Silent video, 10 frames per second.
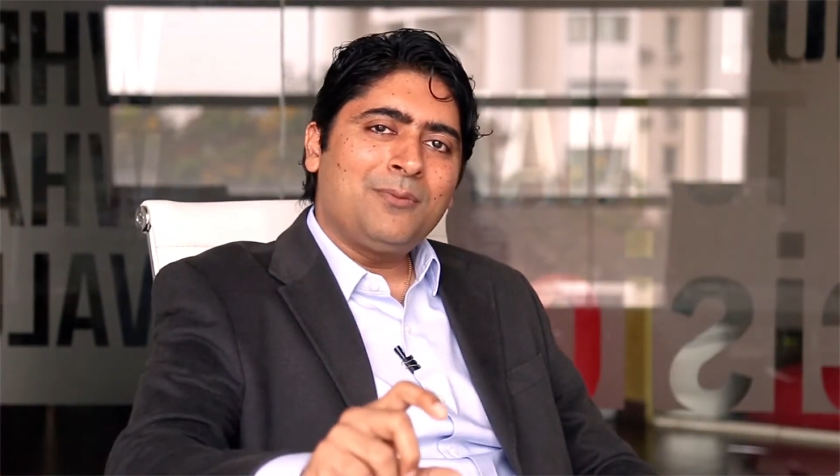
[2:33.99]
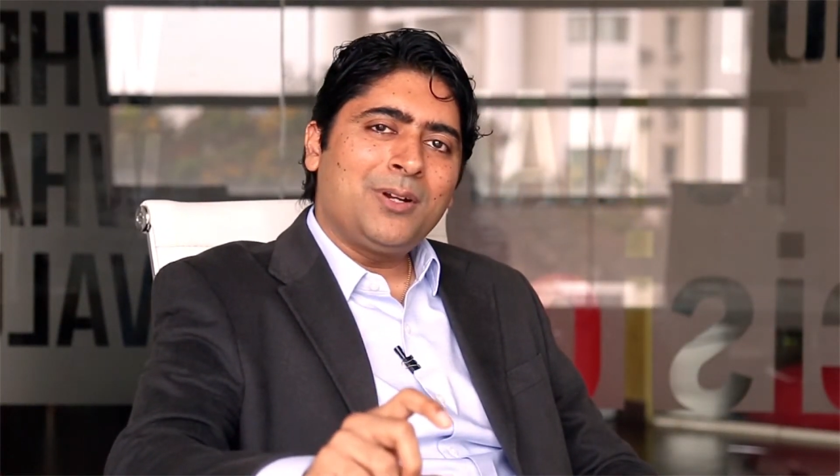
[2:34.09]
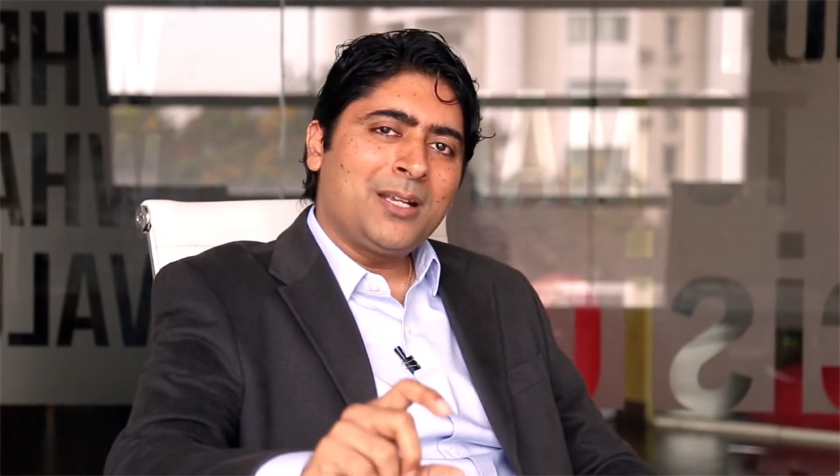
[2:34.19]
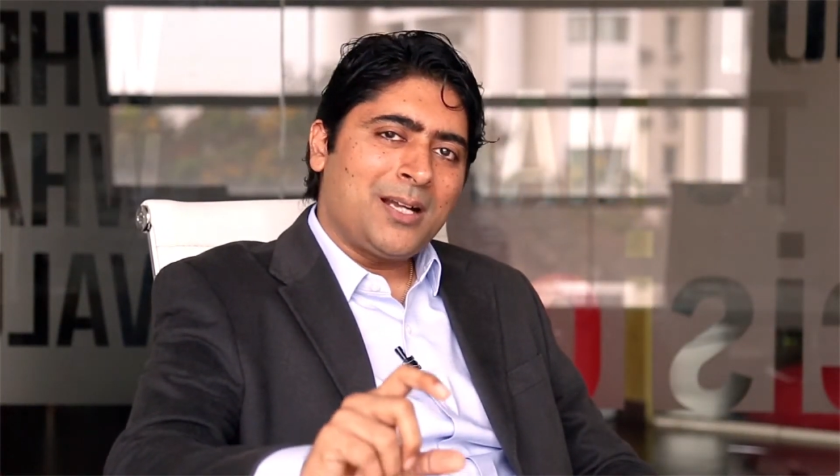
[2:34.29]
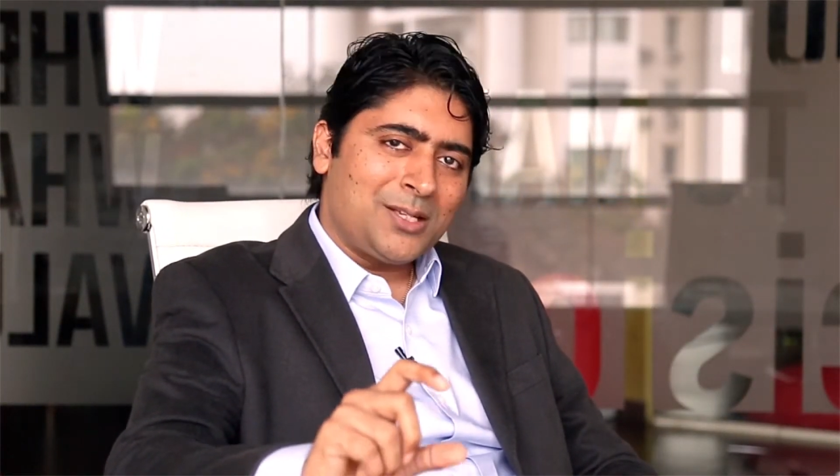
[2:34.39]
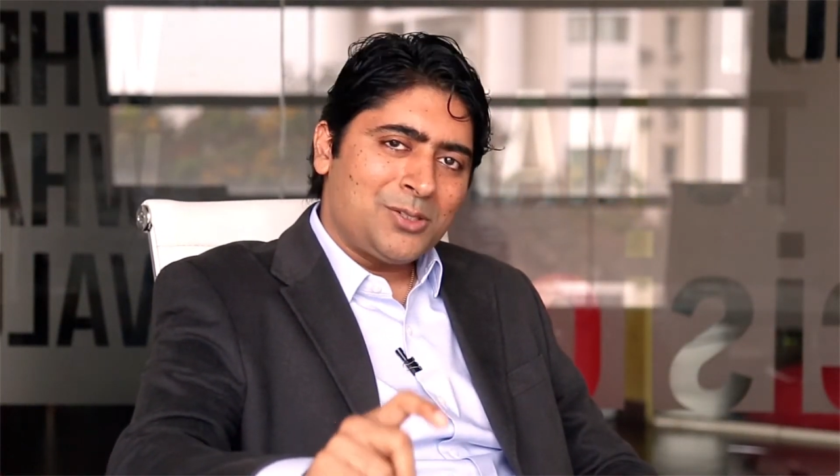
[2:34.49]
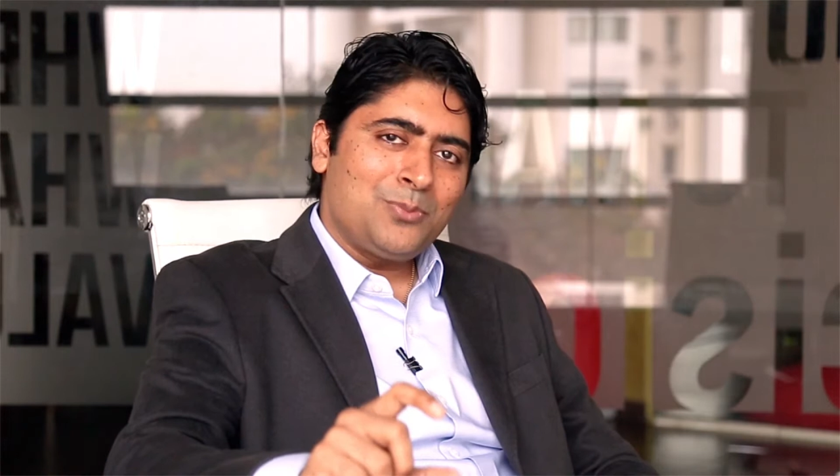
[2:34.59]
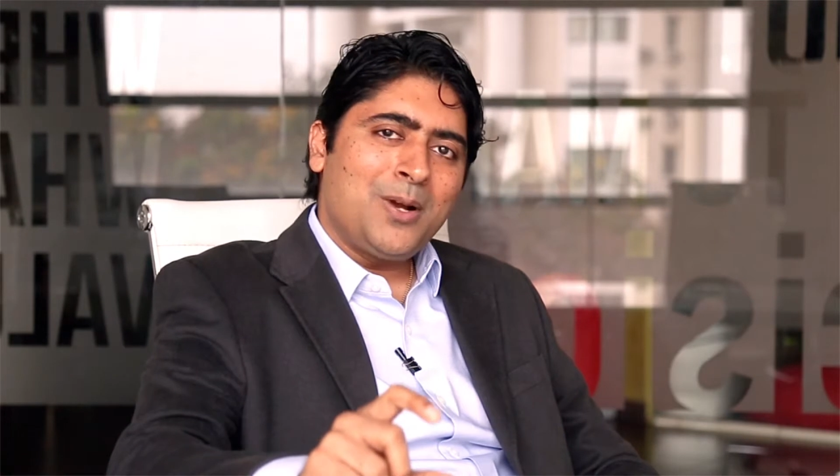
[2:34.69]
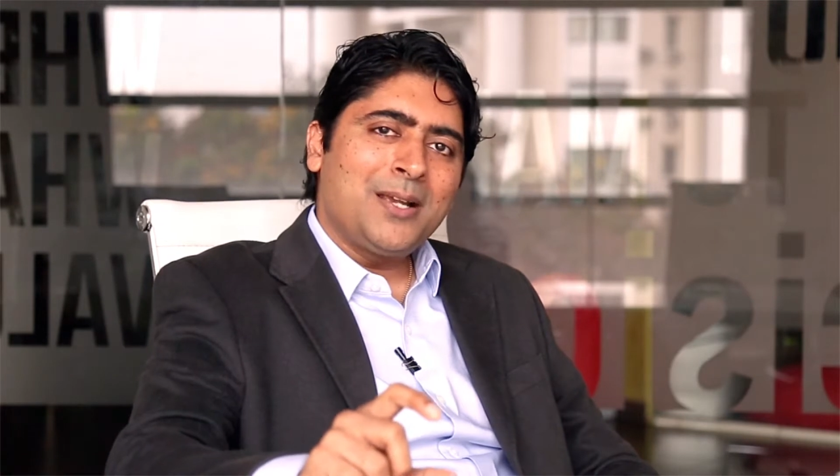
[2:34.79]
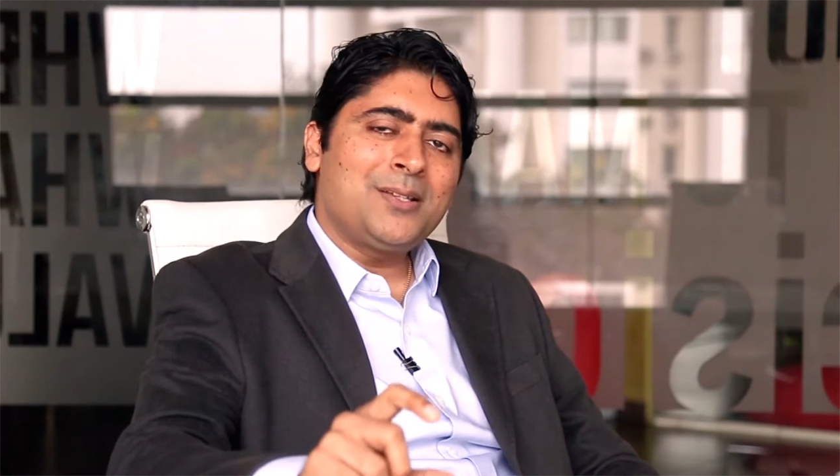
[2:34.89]
and a very
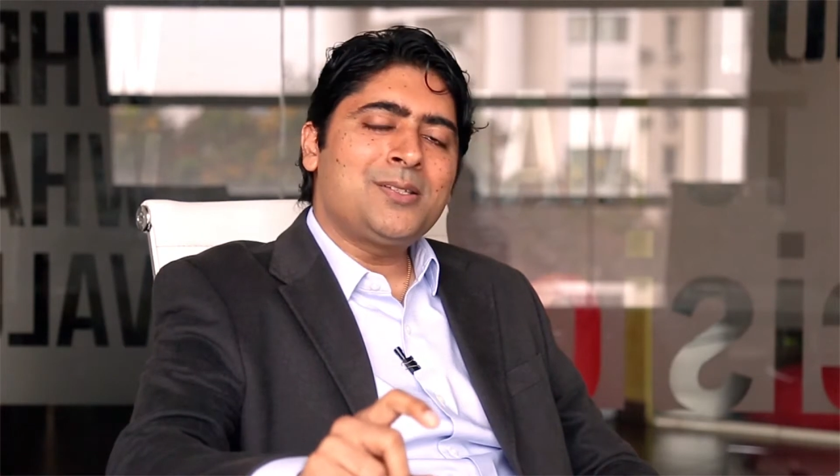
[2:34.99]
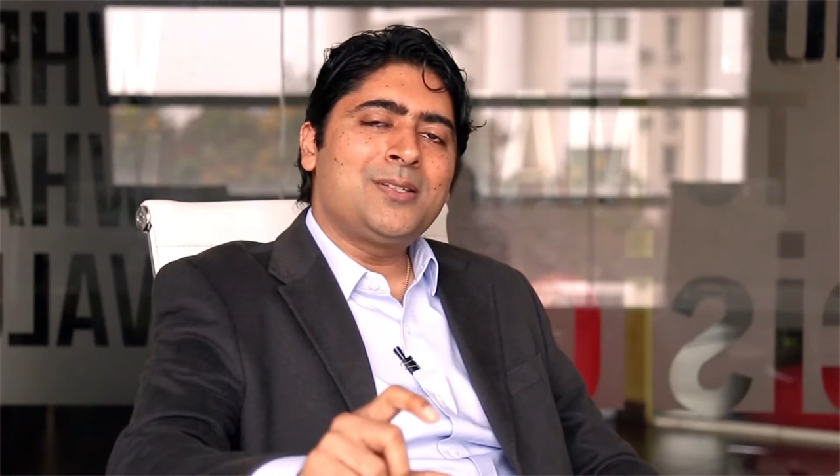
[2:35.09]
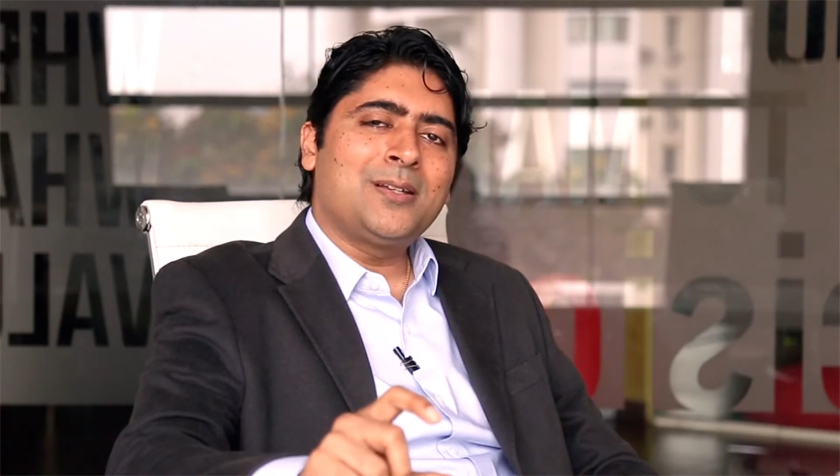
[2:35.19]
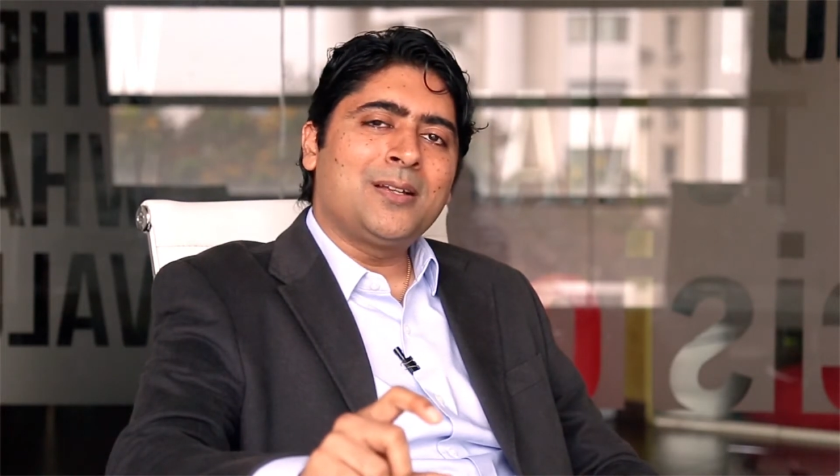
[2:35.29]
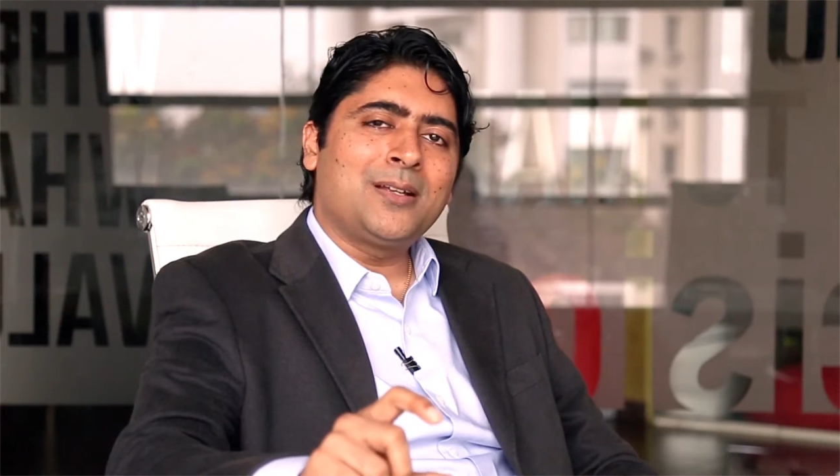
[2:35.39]
customized